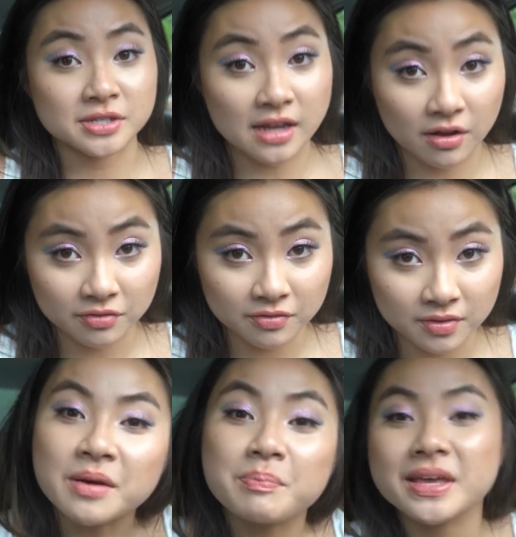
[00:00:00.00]
yourself.
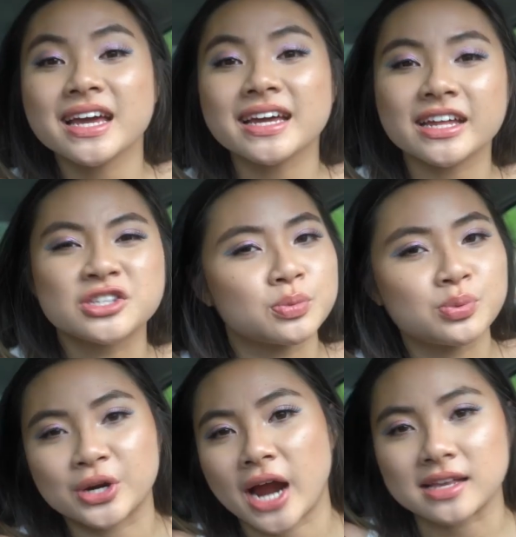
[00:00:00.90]
Compete against your
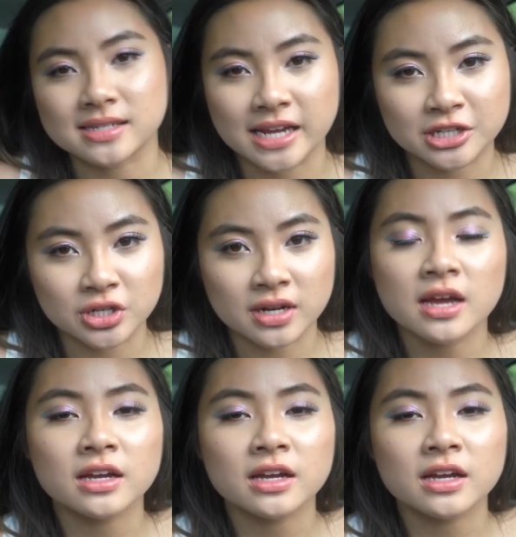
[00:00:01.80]
procrastination.